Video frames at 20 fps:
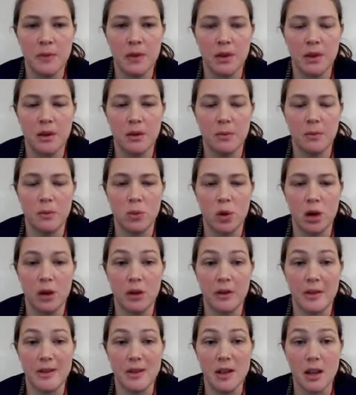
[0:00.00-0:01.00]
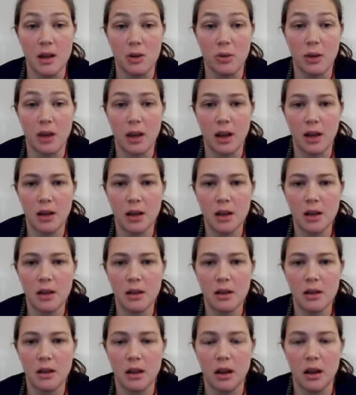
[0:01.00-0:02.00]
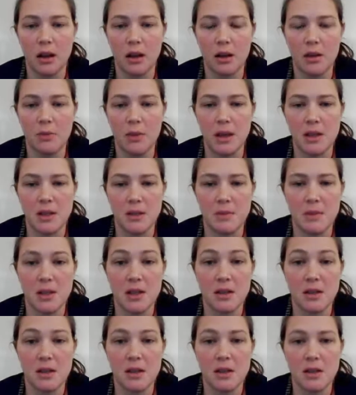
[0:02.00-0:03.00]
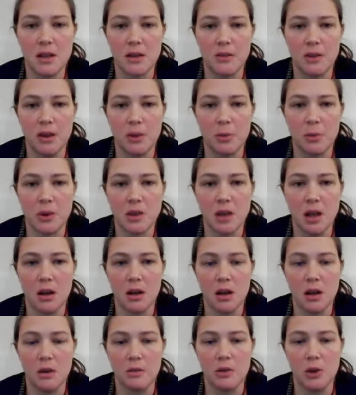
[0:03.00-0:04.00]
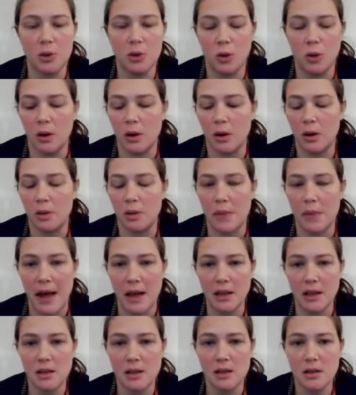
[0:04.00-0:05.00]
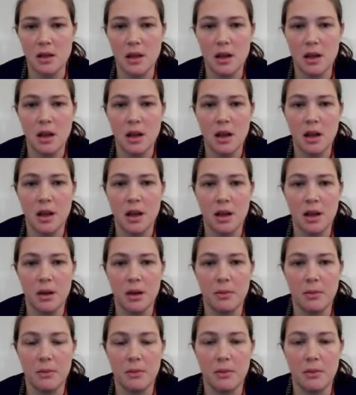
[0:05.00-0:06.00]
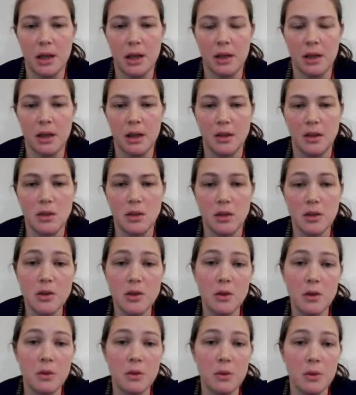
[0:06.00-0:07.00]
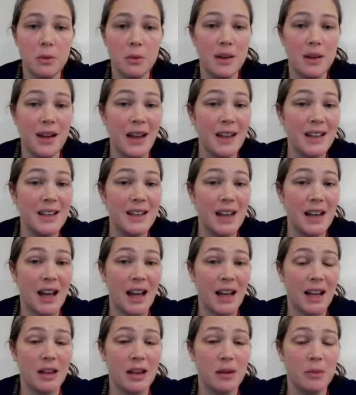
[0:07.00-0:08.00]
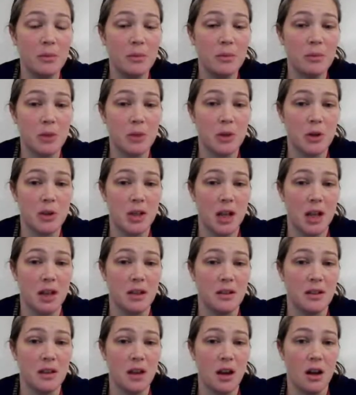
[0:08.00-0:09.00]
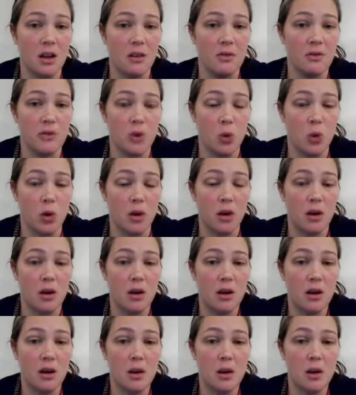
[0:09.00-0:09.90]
Water is inorganic. It makes up 60 to 70% of your mass, but it's also 99% of your